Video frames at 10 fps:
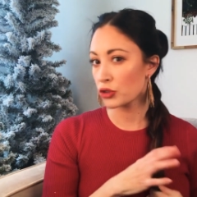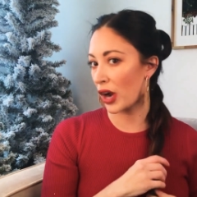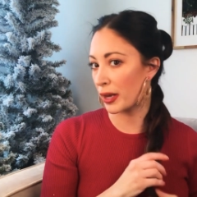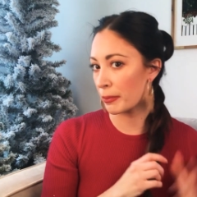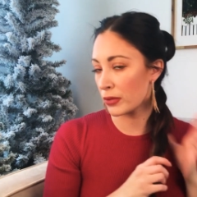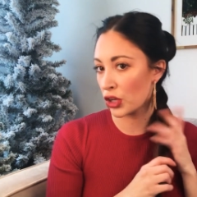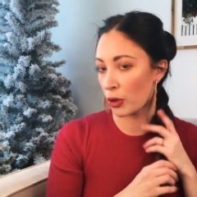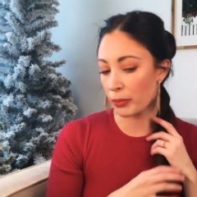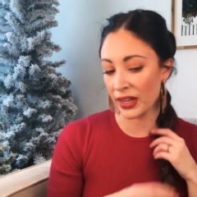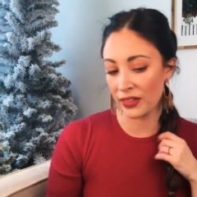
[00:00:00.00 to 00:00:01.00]
try to, you
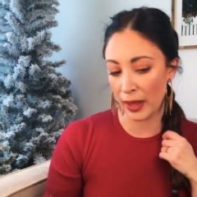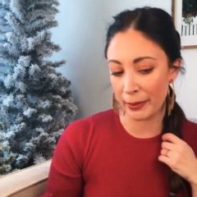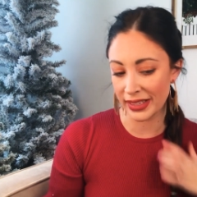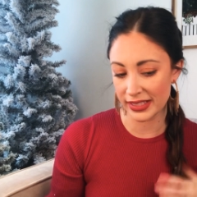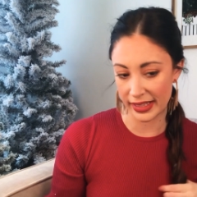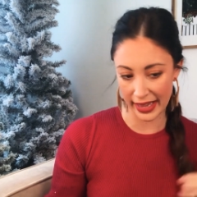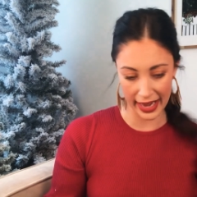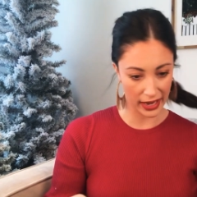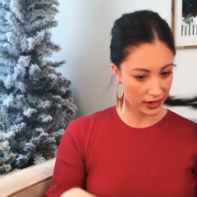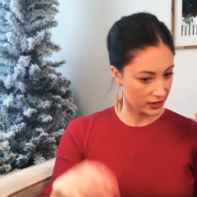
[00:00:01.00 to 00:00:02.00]
know, pin them into the
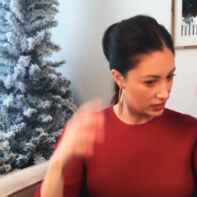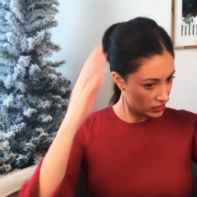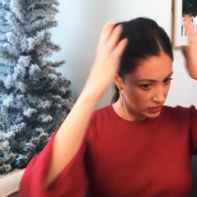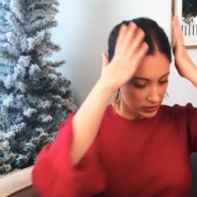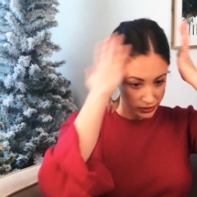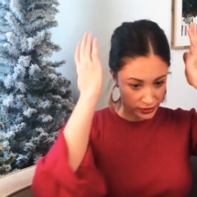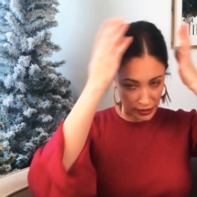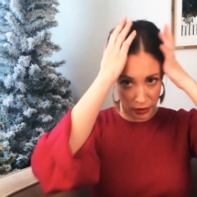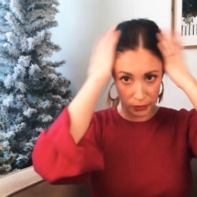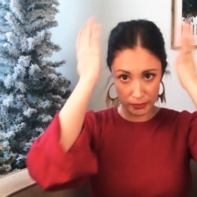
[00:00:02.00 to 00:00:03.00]
hair.
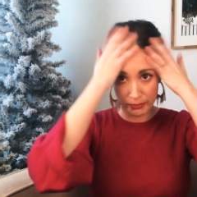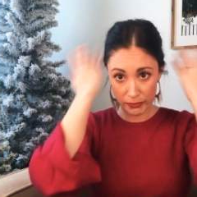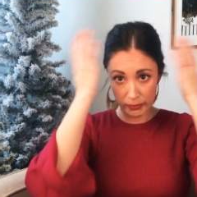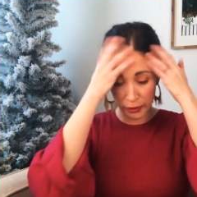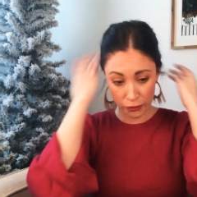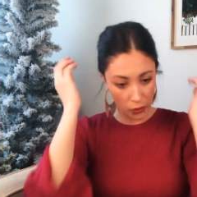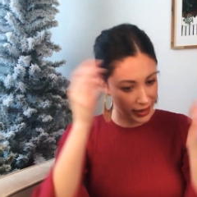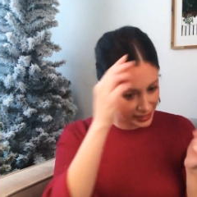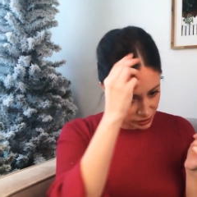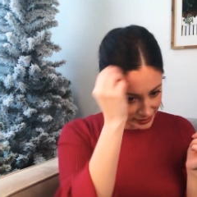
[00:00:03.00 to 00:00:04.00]
So
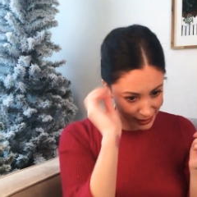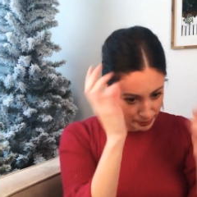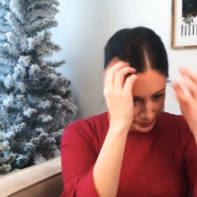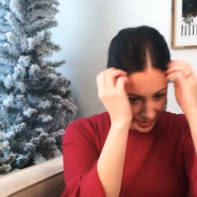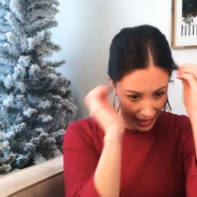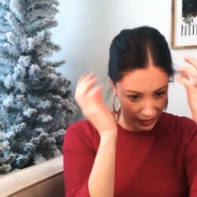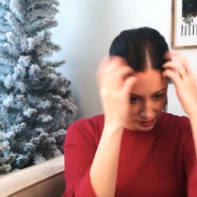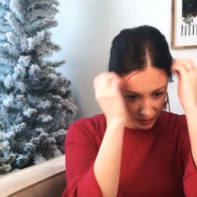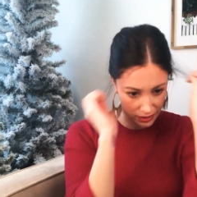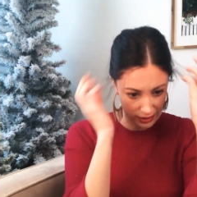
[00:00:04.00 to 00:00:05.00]
before I address the
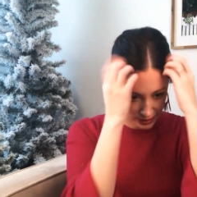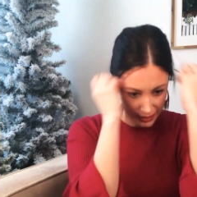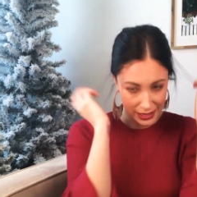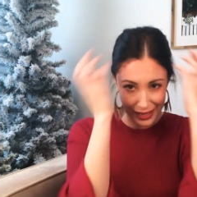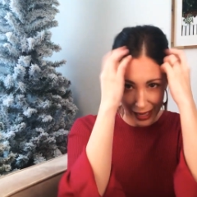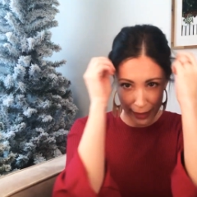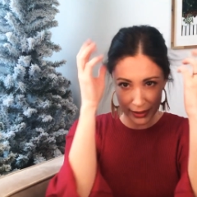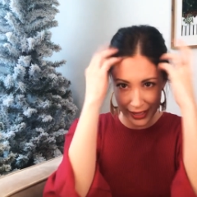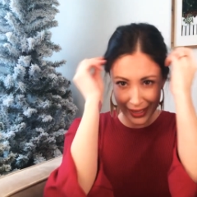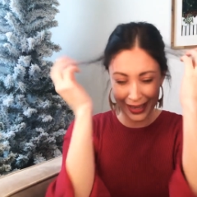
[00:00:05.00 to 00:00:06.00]
back,
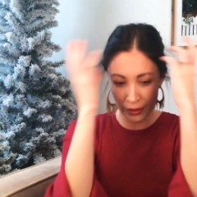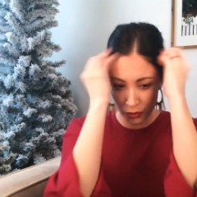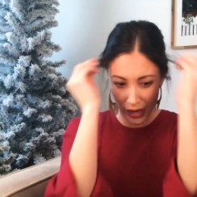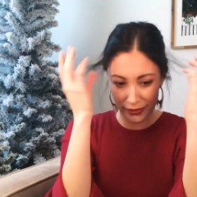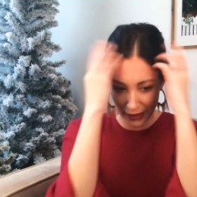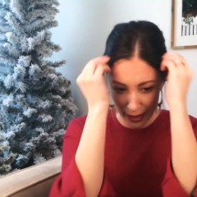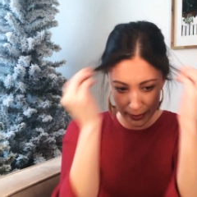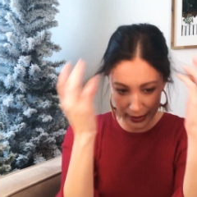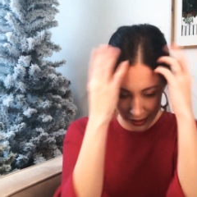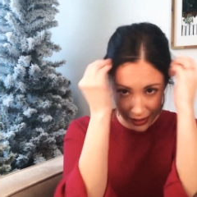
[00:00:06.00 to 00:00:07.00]
I'm gonna kind of rough
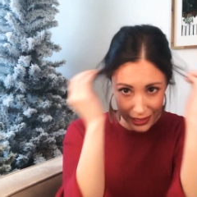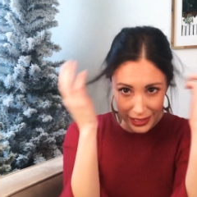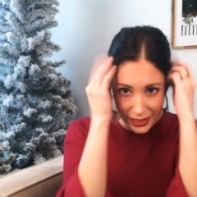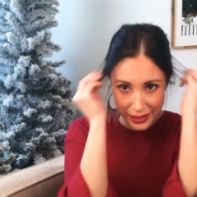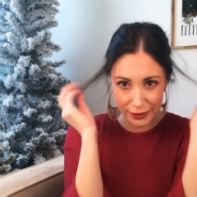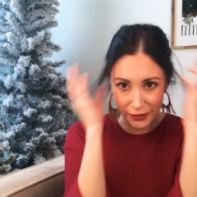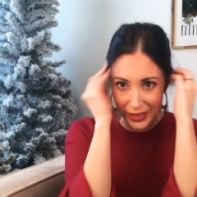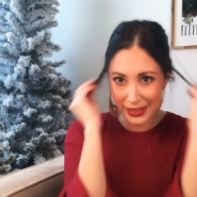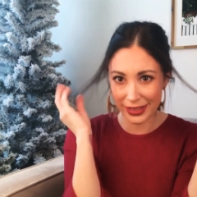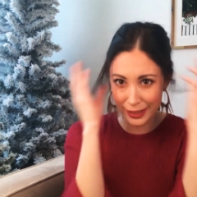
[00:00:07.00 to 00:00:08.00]
up the
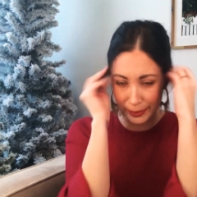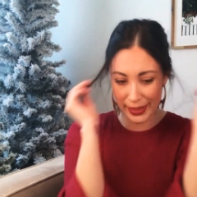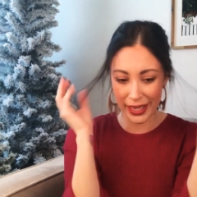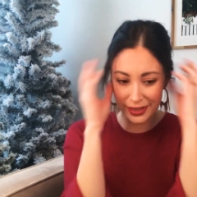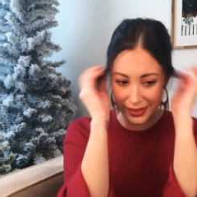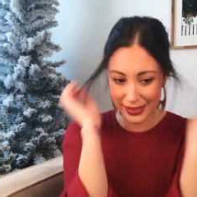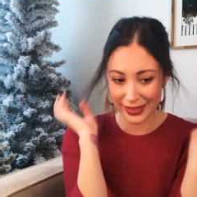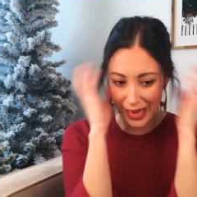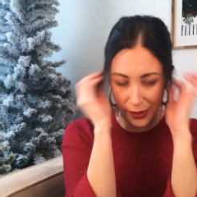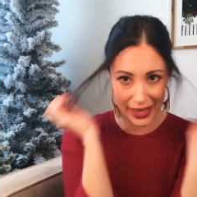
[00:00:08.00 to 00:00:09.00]
front a little bit. This
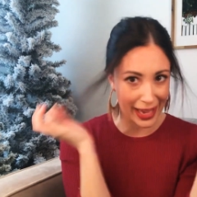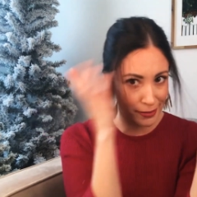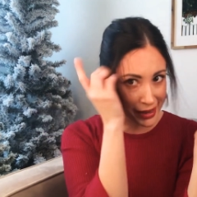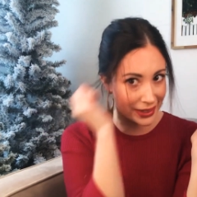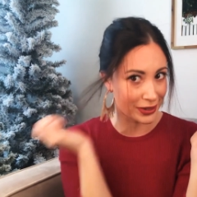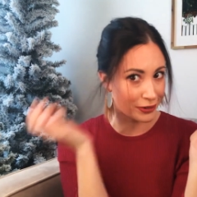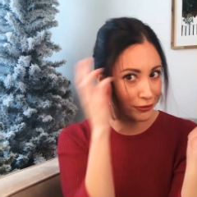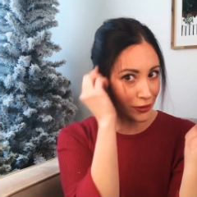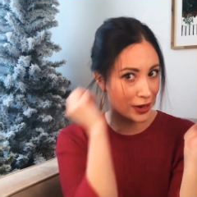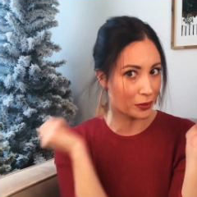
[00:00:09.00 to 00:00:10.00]
is how I get my little
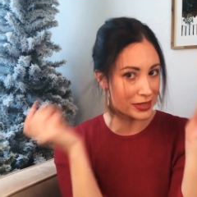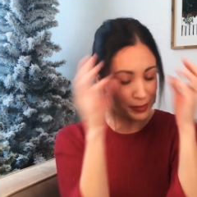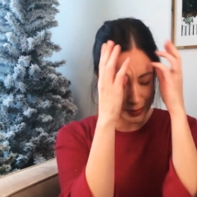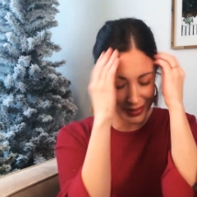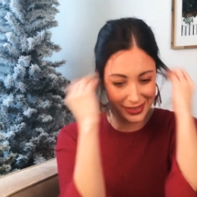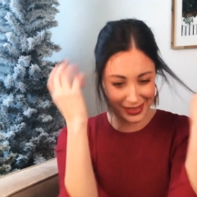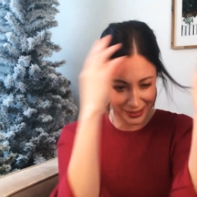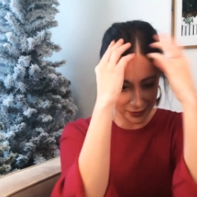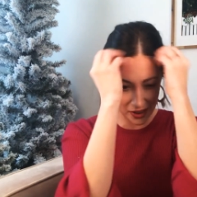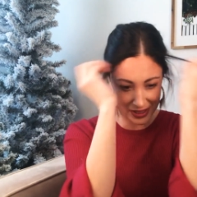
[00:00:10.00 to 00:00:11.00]
front wispy pieces
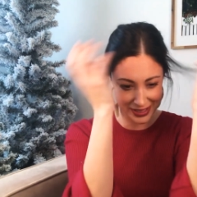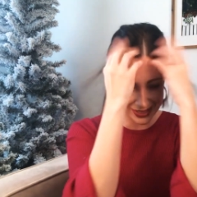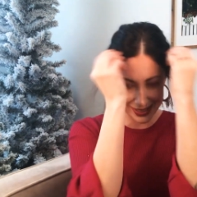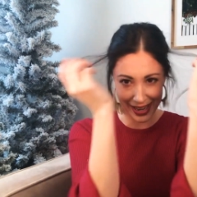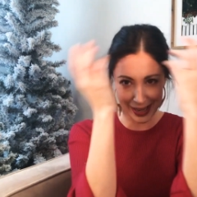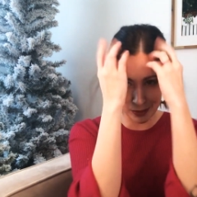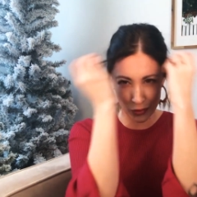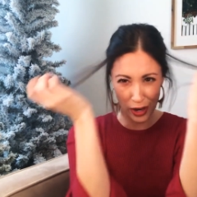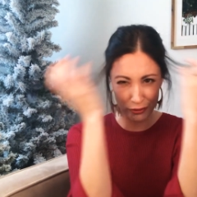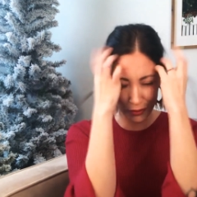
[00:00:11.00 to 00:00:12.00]
to fall. I just kind of
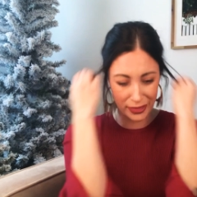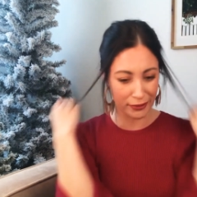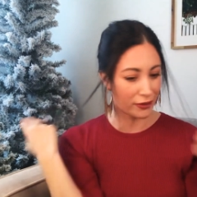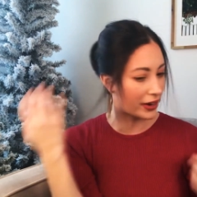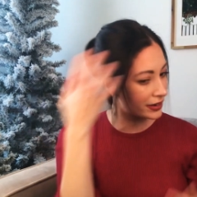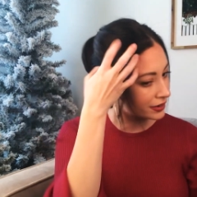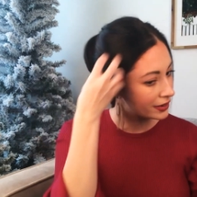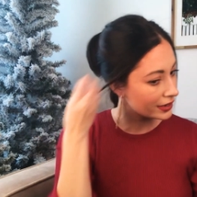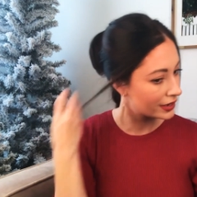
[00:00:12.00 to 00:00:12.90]
am rough with the front.